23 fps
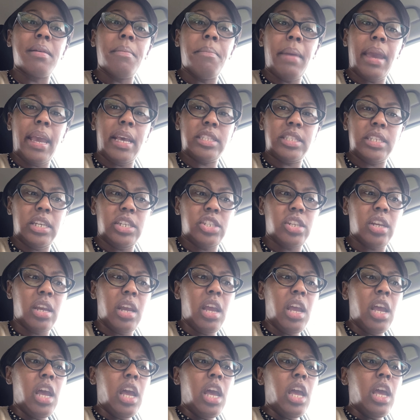a message
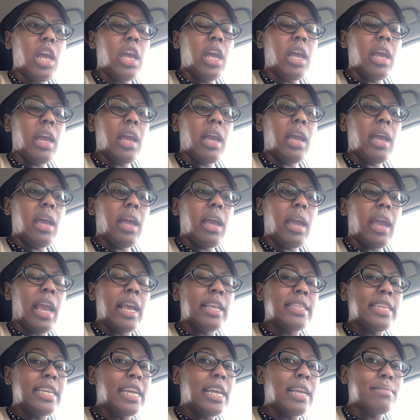
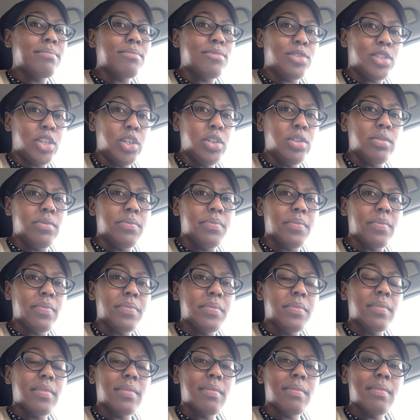and then too
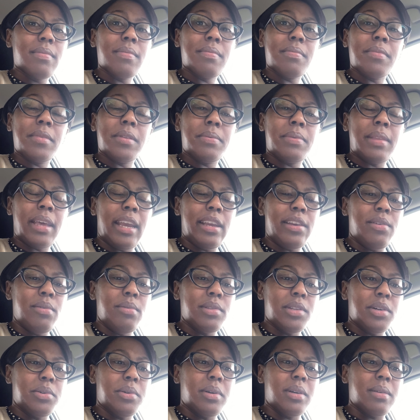thank you
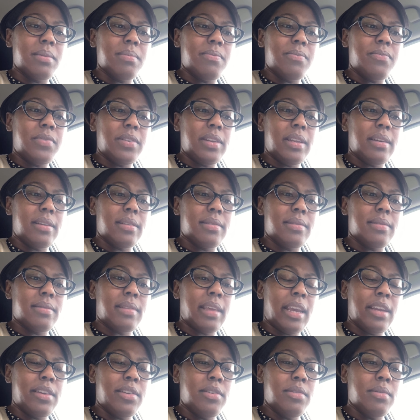lord for this
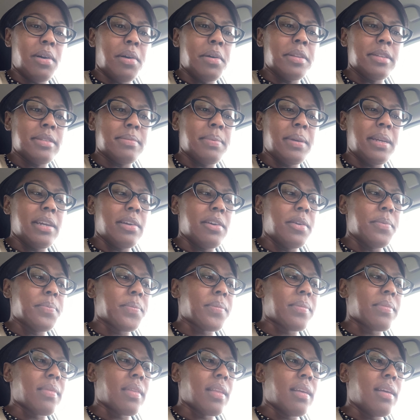thank you holy spirit
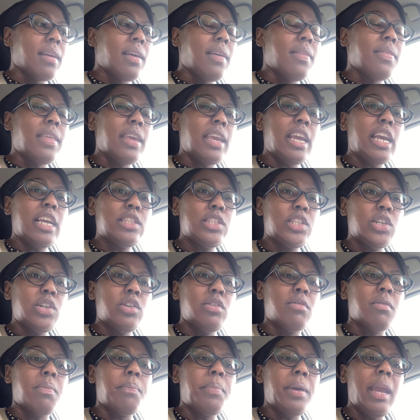then
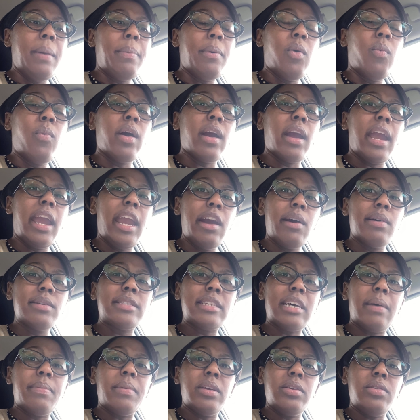too people will hear
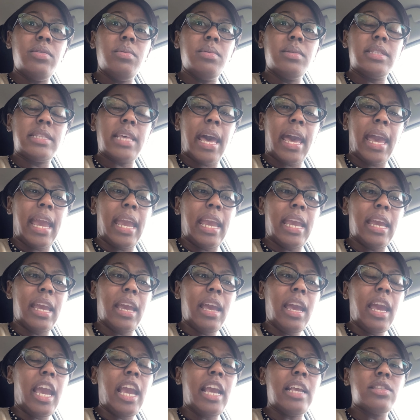something you say
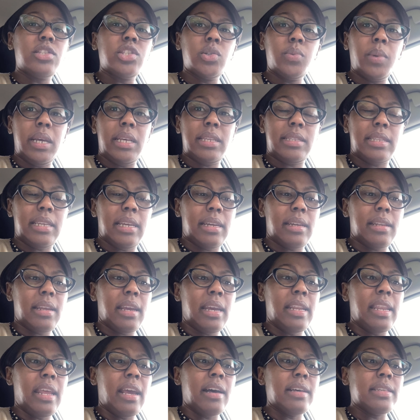and twist it
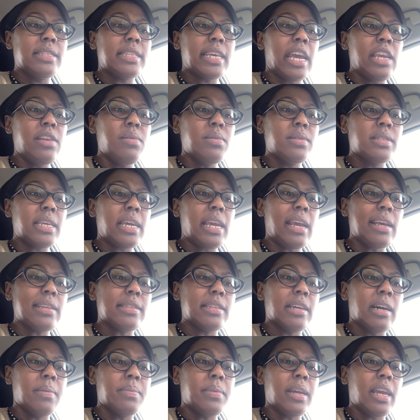and they'll say you said
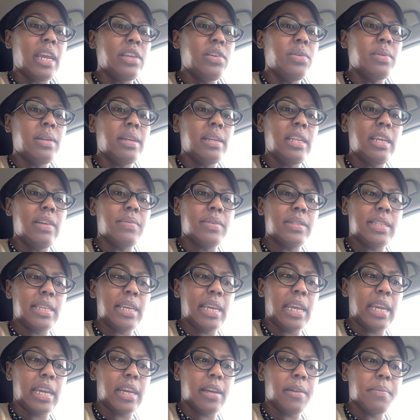something and you didn't even
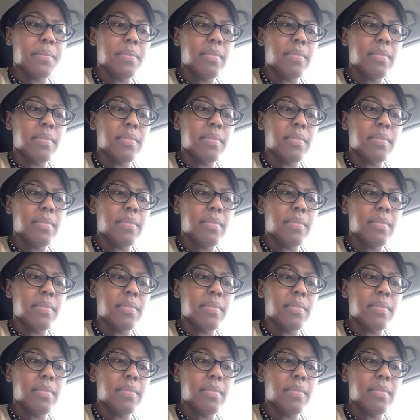say it